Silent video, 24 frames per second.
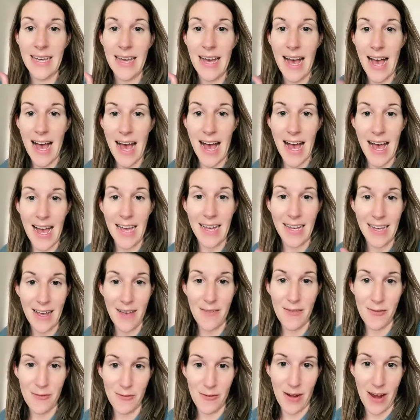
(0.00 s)
I
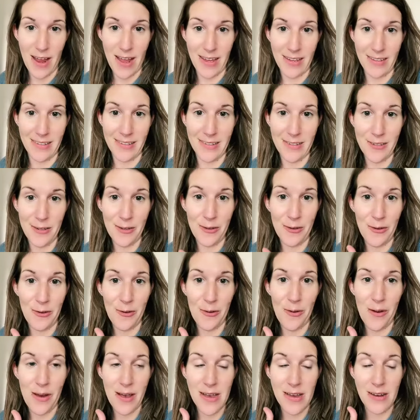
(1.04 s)
have a friend
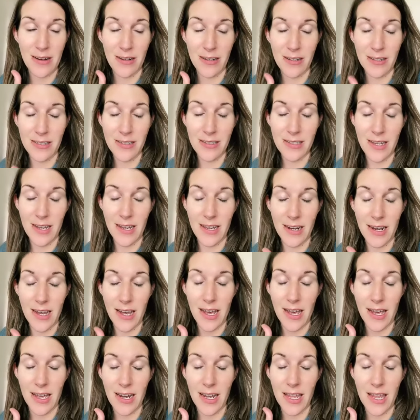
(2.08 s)
who her son
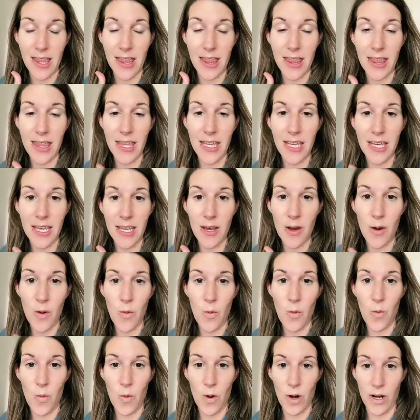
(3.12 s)
had the
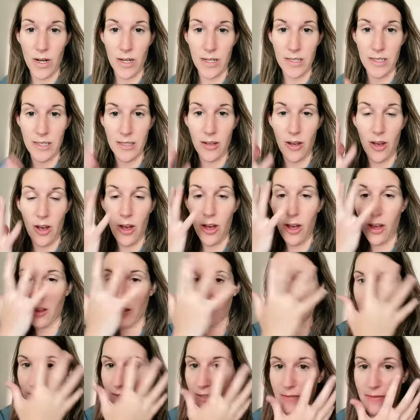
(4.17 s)
worst, all
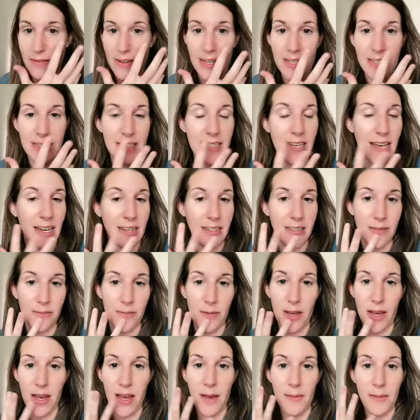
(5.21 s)
over his face,
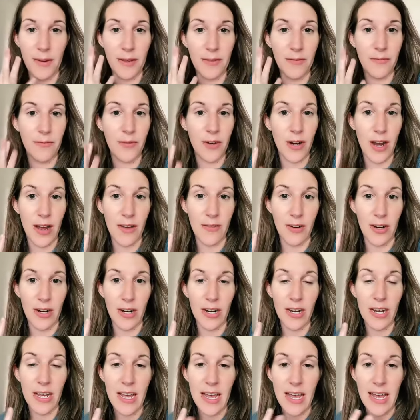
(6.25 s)
eczema. I mean,
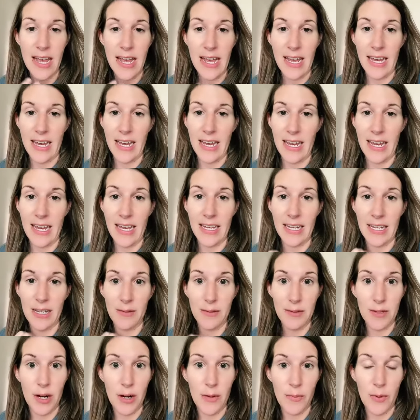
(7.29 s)
forever. And it
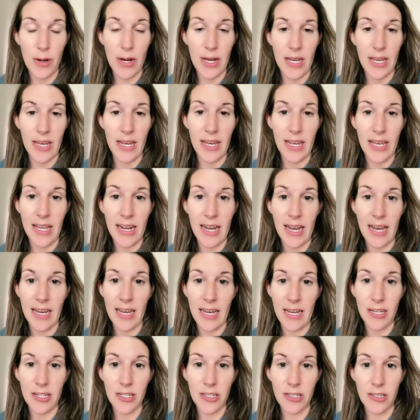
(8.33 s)
was heartbreaking. And I
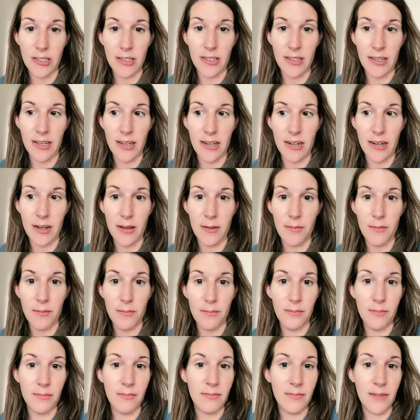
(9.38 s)
actually ended up
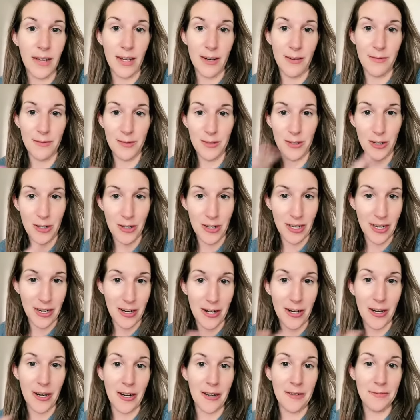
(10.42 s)
kind of turning
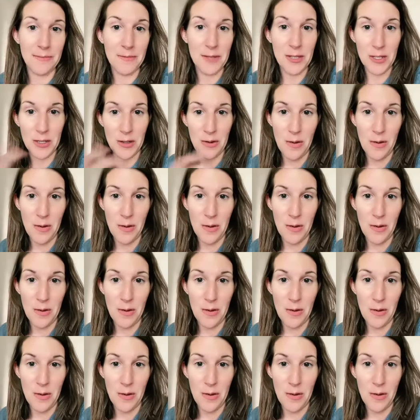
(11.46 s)
her to